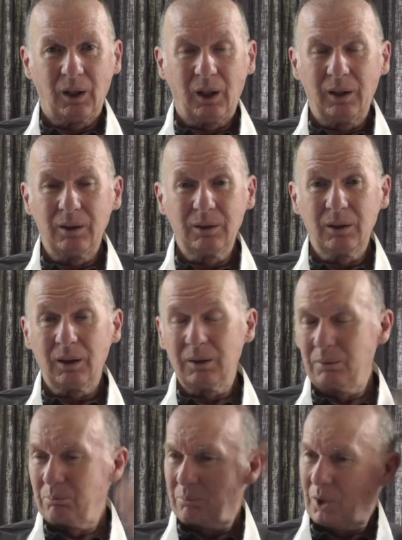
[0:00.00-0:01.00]
and
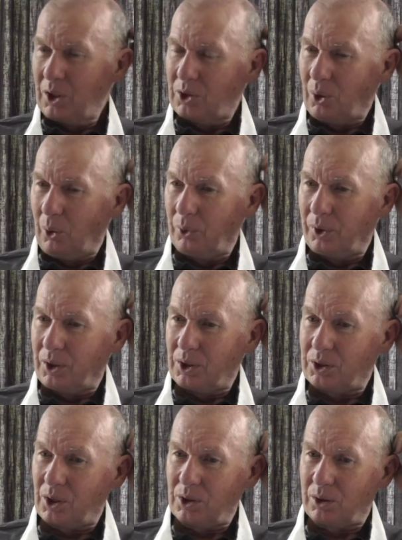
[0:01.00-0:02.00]
uh, he told that
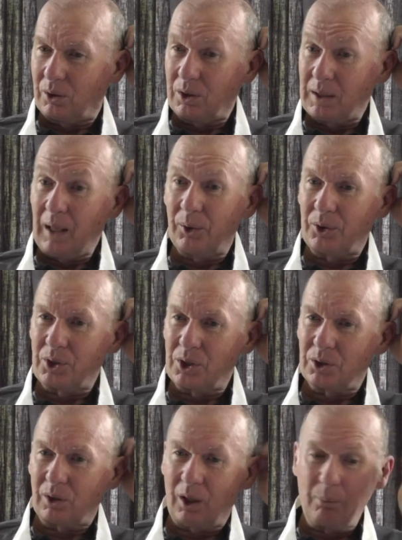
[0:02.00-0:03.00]
his sister, his elder
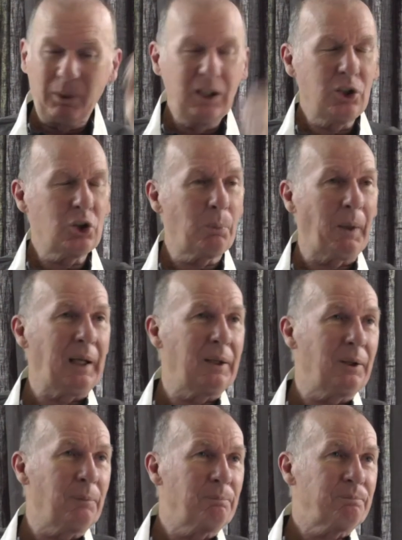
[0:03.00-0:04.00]
sister, had been in
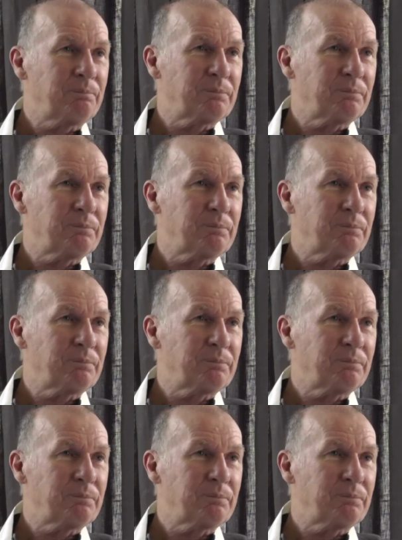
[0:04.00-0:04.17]
Japan